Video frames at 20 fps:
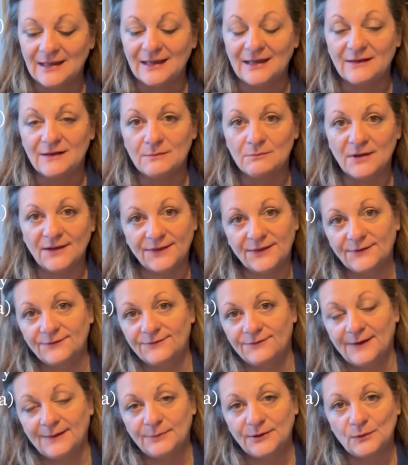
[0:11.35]
in the month of
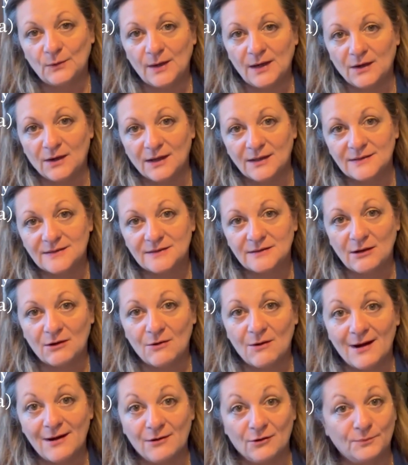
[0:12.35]
February.
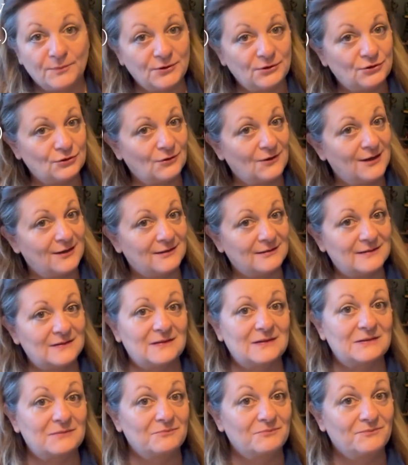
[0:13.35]
So I hope you join us.